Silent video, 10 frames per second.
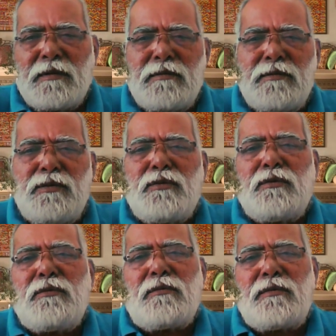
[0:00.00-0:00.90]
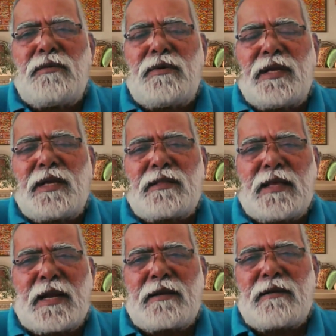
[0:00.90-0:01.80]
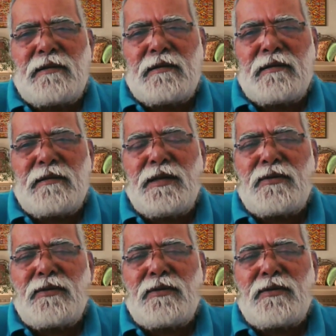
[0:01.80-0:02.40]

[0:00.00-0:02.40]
you take that into